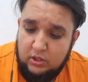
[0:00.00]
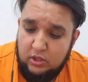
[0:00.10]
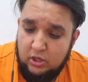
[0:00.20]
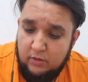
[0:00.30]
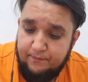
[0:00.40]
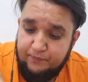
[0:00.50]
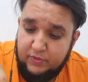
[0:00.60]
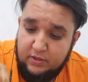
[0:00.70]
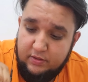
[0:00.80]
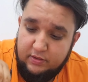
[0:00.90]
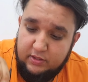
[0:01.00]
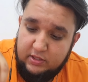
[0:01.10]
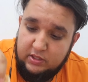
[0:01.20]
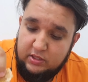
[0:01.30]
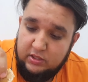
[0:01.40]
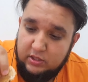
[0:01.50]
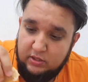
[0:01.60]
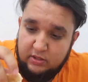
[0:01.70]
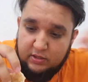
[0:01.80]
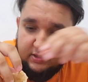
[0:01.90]
Um, the
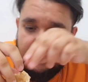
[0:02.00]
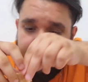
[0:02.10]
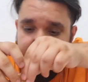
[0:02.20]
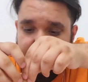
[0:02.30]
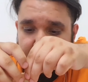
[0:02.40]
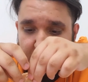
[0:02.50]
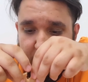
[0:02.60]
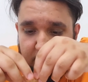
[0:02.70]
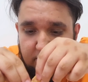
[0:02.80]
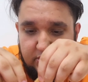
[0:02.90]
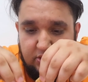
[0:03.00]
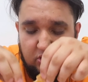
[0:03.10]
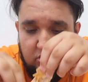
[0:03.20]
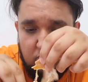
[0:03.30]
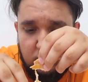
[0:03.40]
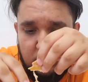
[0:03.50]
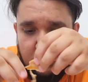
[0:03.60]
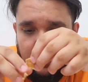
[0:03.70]
temperature it's not cold,